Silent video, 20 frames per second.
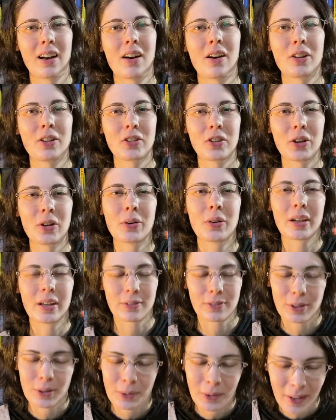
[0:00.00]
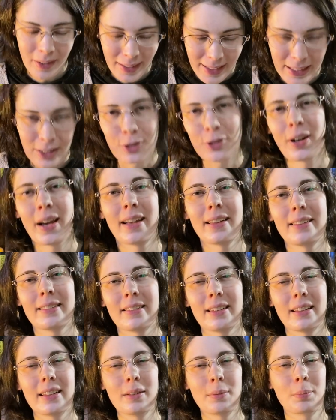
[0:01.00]
Also, if you are
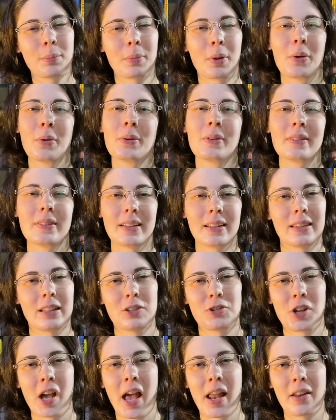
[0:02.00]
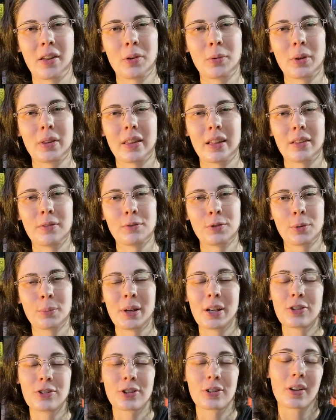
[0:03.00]
interested, post in the channel with
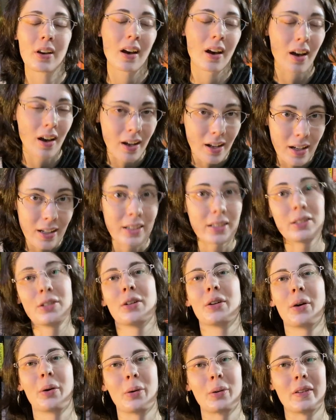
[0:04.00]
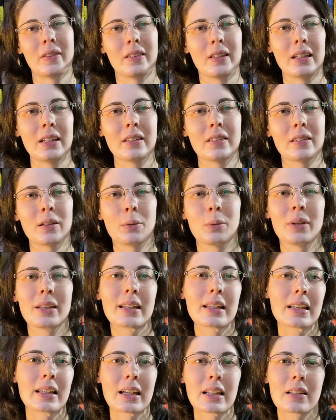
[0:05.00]
information on your OC so we
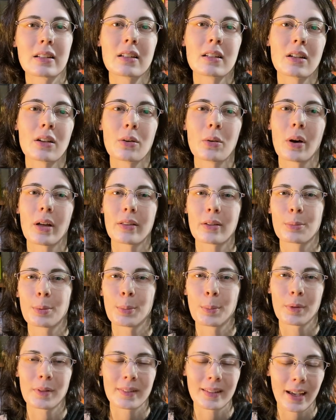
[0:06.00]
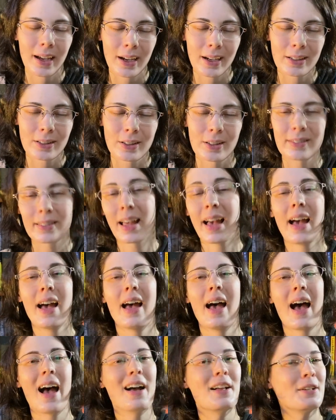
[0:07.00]
can get to know other people's characters
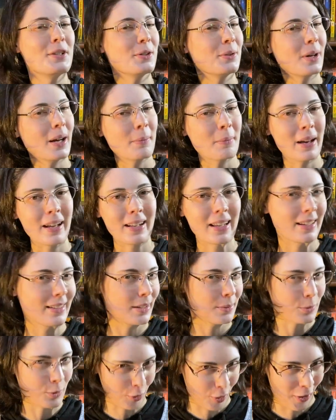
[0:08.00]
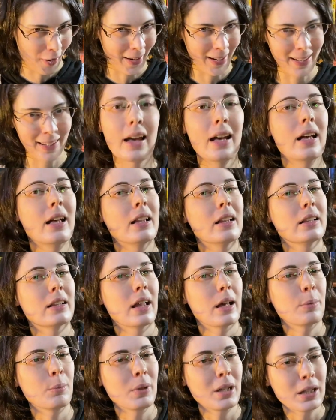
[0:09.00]
and who I might end up drawing.
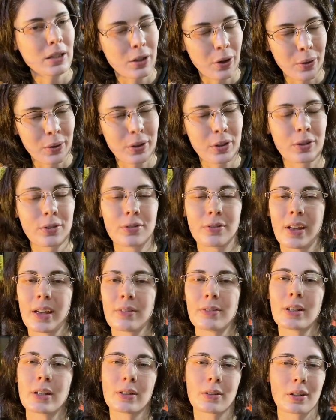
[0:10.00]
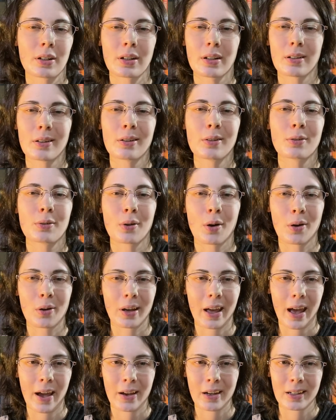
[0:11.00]
Let me know your favorite critical role
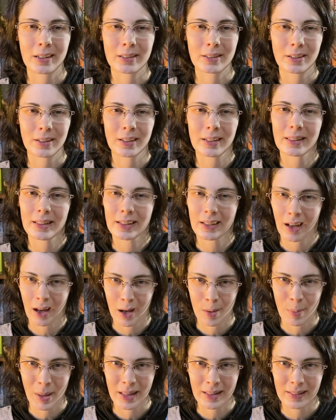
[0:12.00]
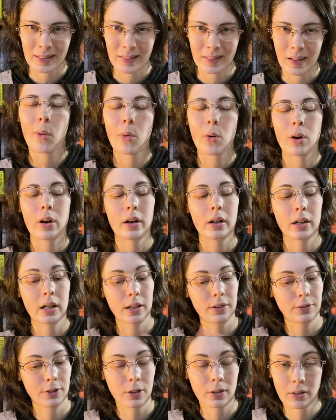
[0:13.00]
character in the comments, or
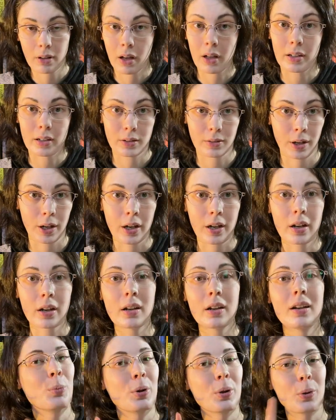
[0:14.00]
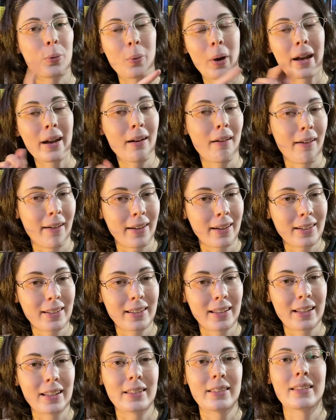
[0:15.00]
if you're not a critter, put a white heart
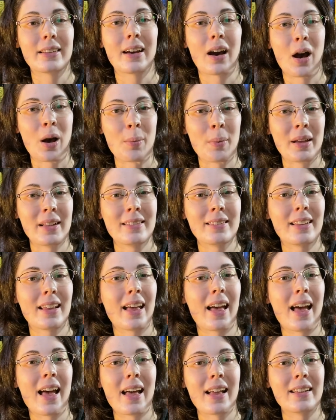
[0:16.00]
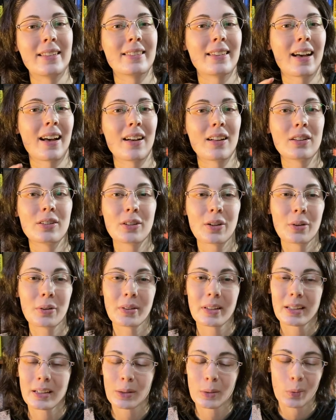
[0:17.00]
in the comment and I'll know
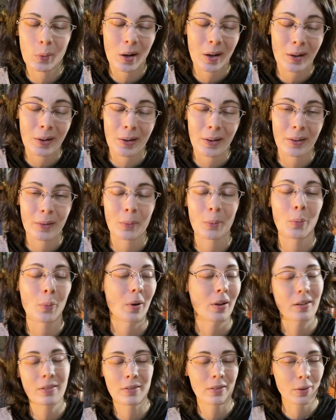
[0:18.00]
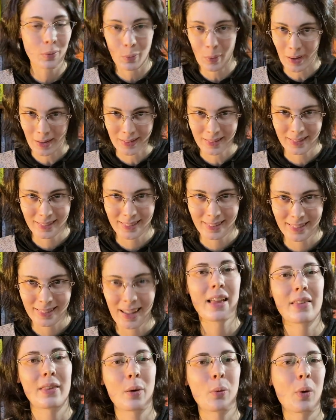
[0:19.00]
that you are one of the ones
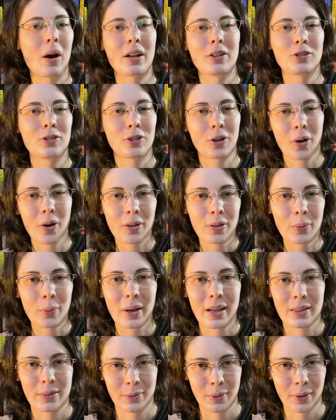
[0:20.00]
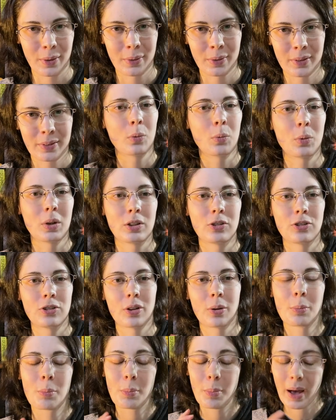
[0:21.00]
that watched all the way through. Which,
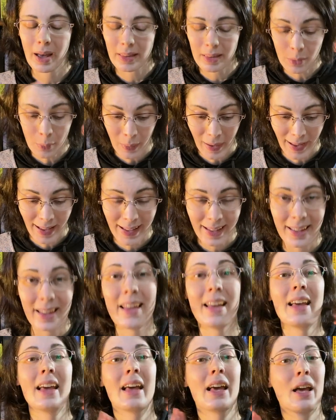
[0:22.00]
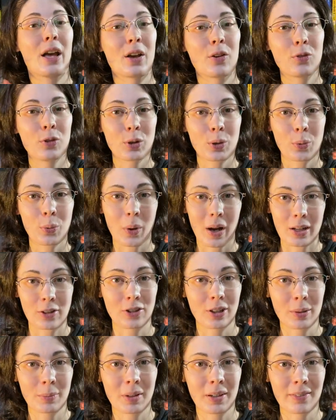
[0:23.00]
by the way, if you're
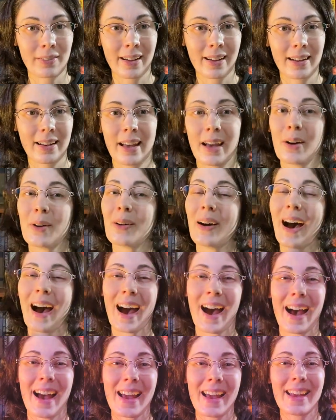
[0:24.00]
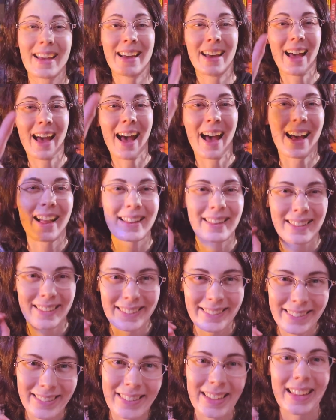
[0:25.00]
watching me right now, hi,
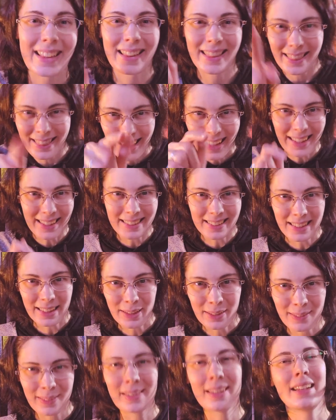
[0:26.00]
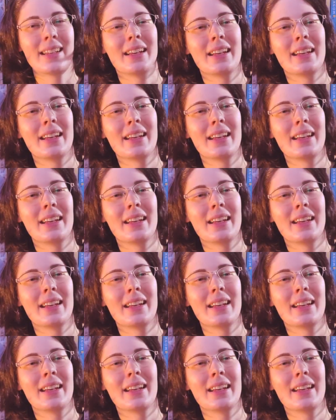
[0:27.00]
hello, thank you.